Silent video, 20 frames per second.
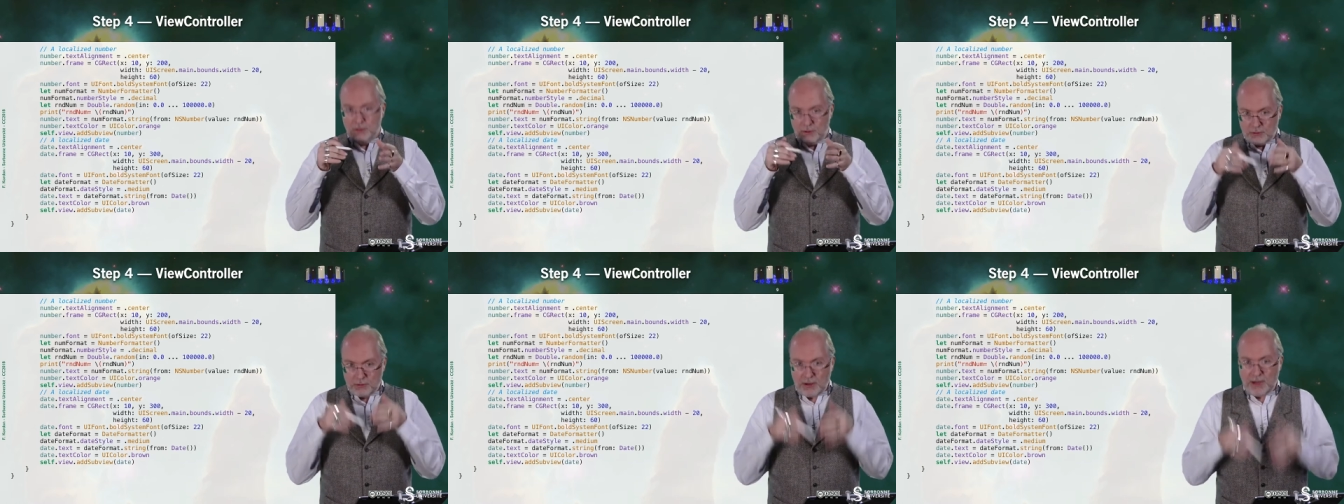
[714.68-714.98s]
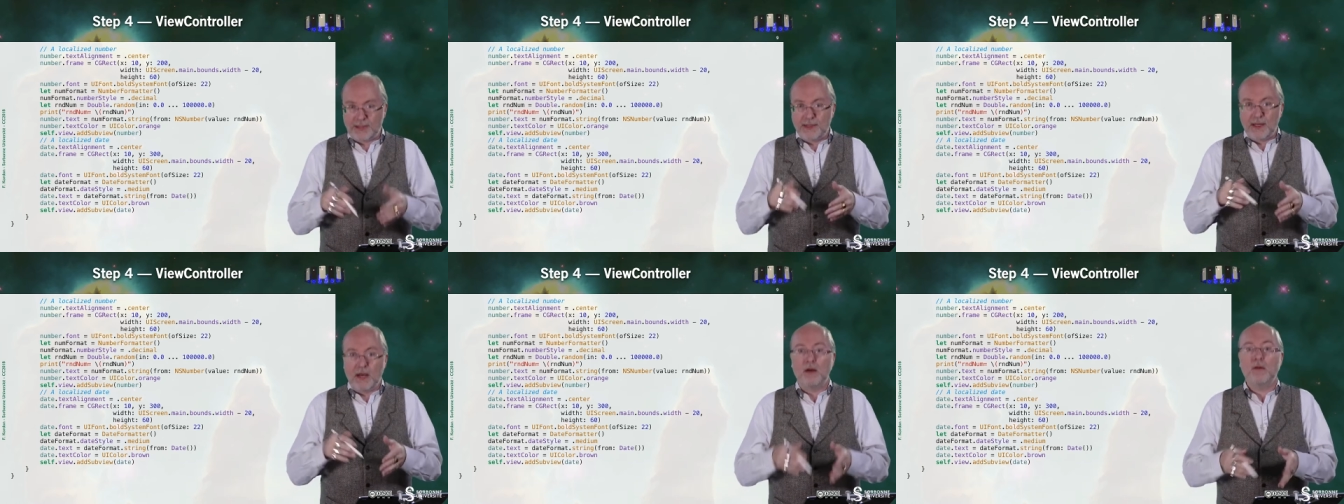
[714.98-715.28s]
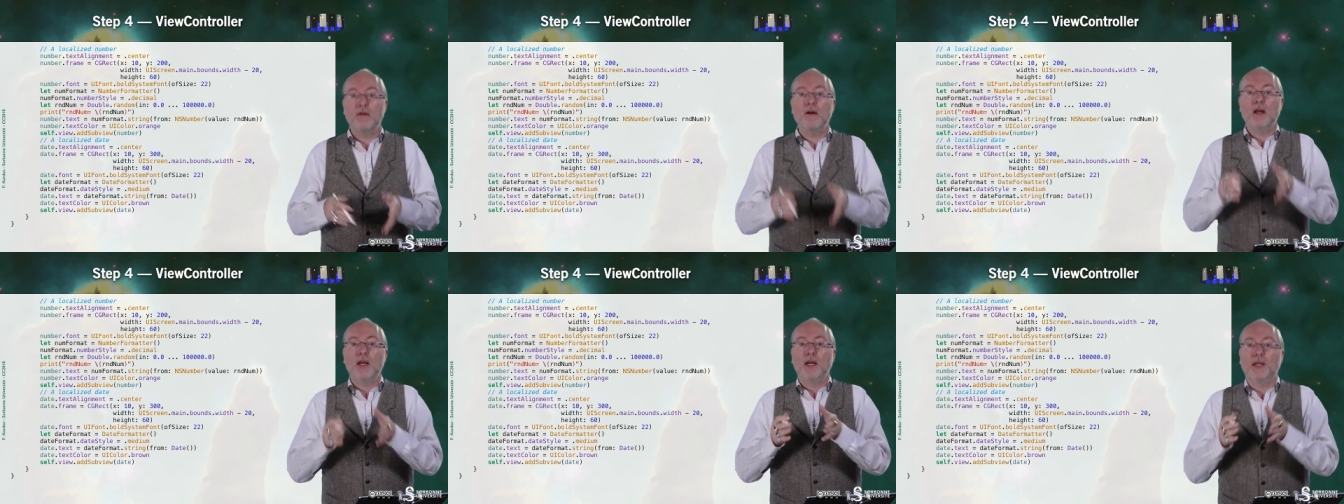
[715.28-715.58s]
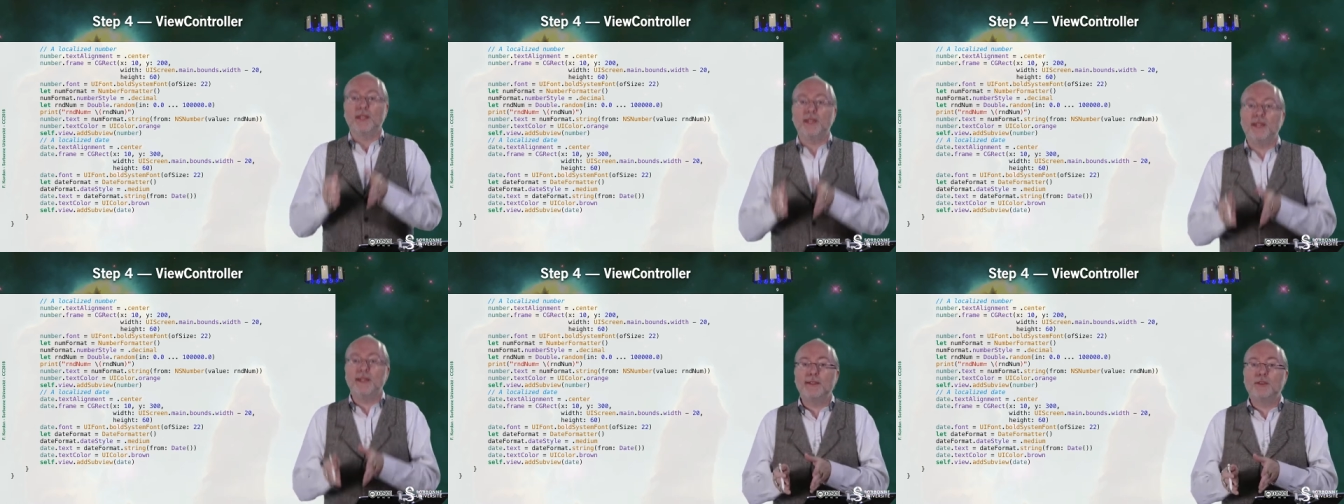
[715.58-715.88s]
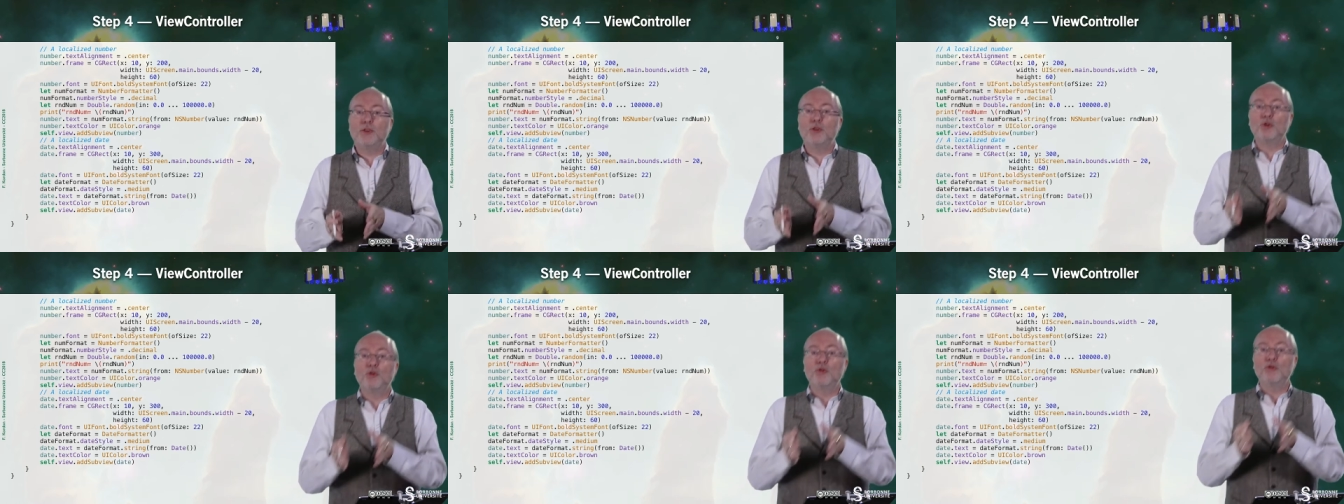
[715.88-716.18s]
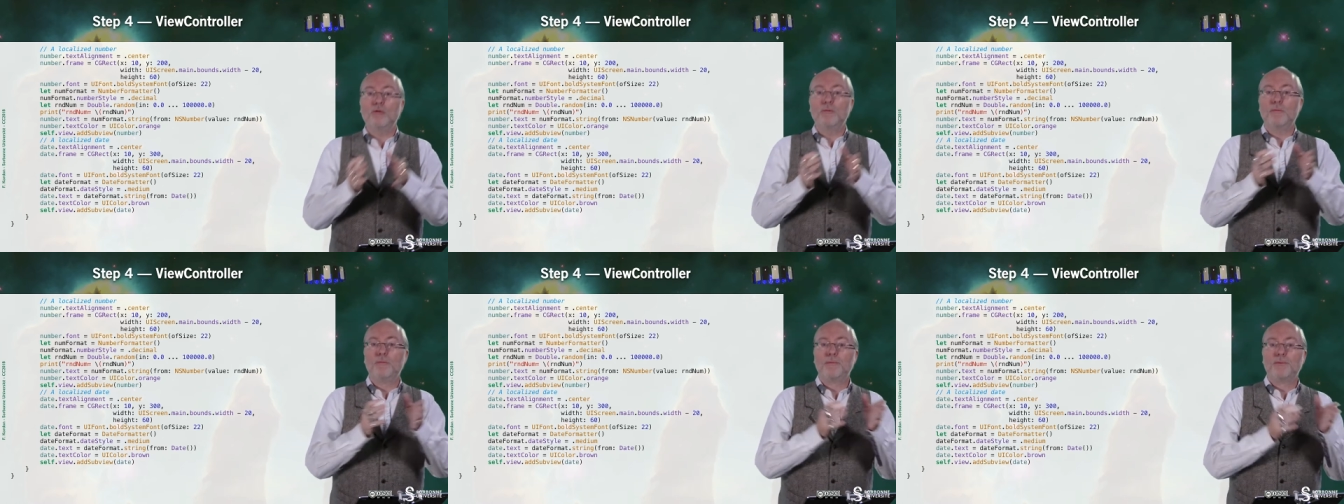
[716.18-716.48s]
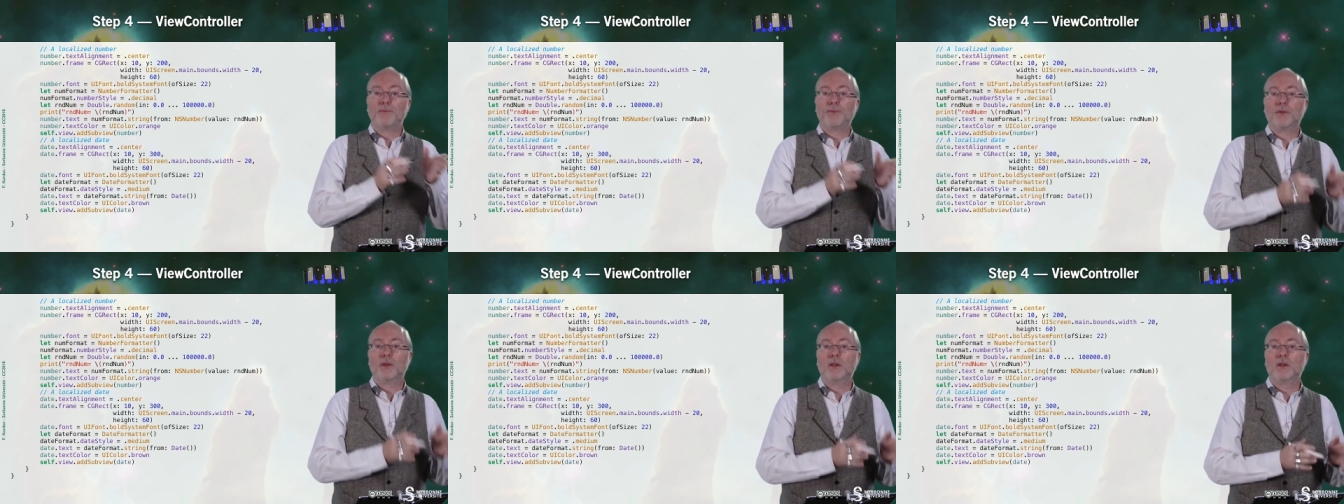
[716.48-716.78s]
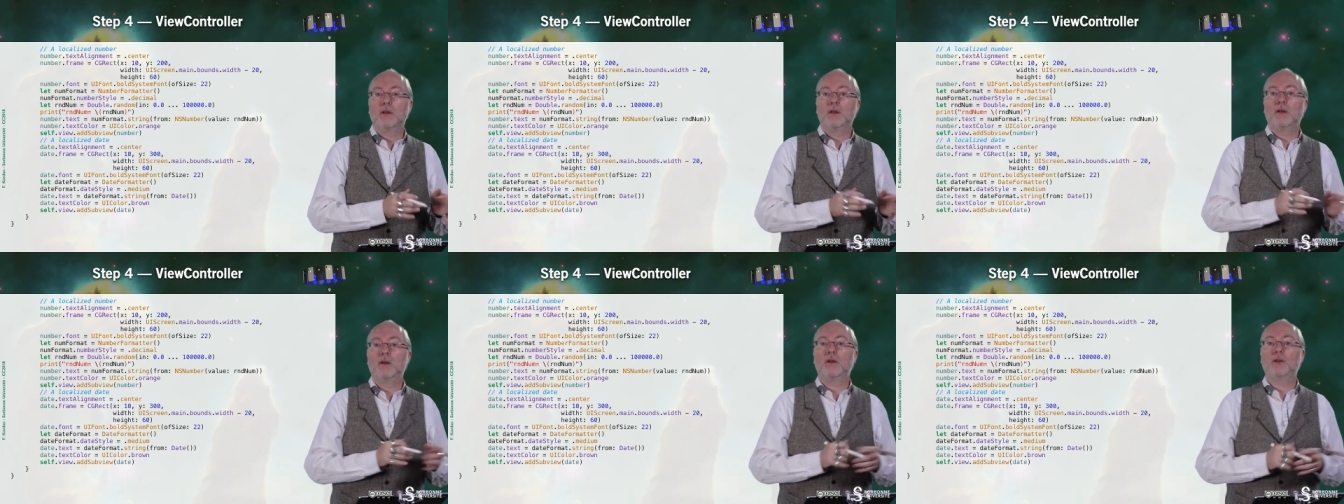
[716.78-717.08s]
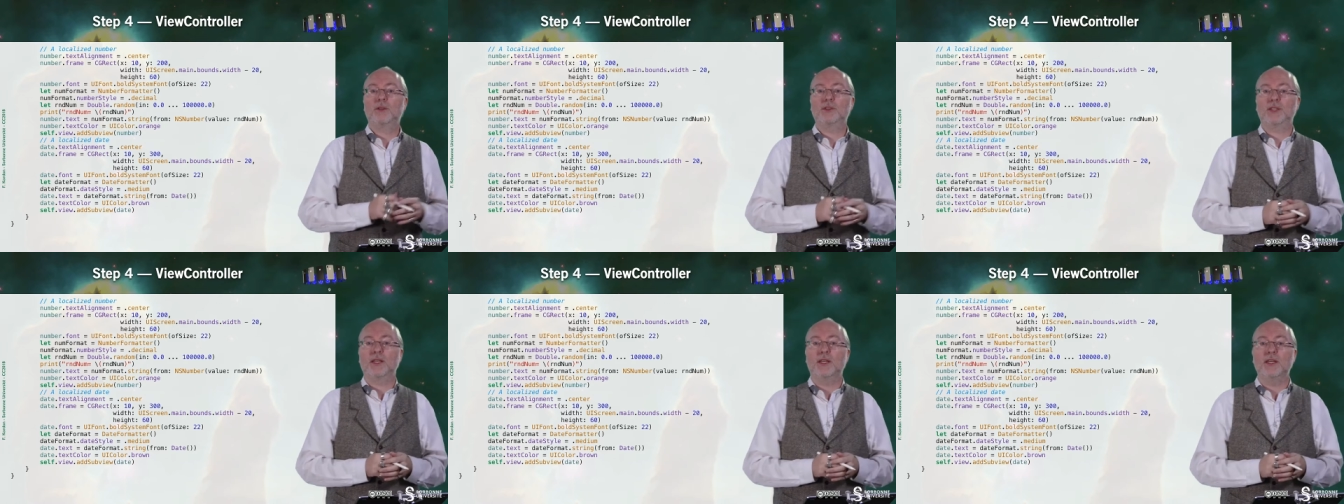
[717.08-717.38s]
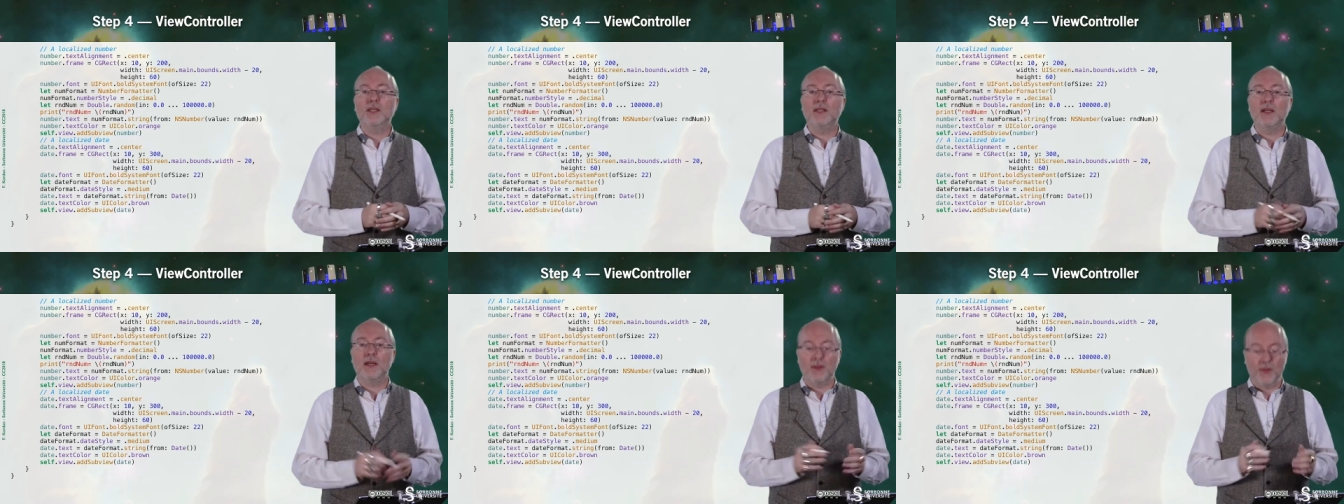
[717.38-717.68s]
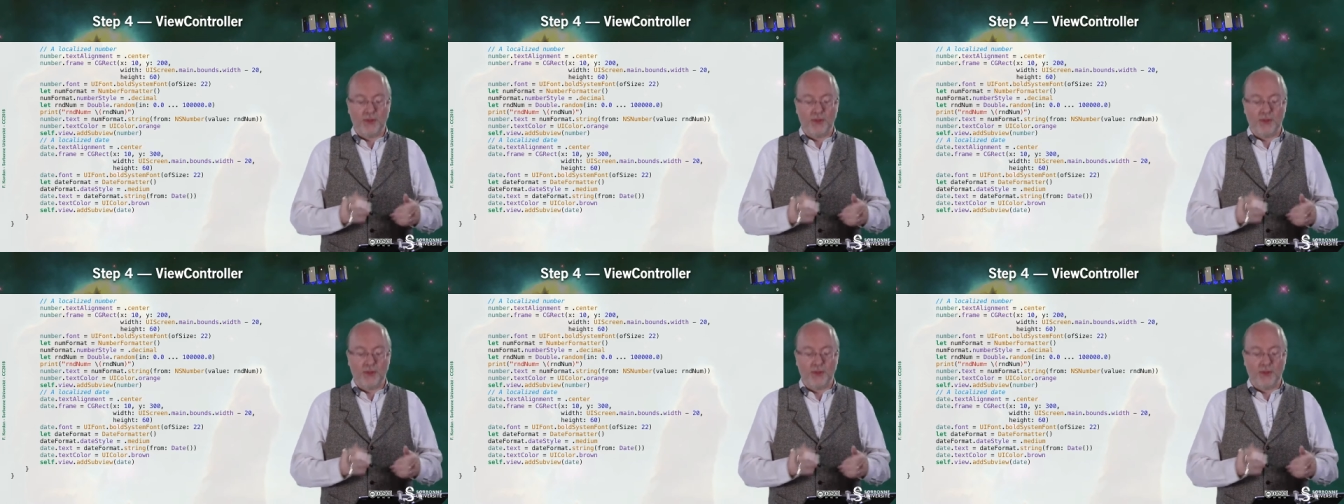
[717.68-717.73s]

right now, into a string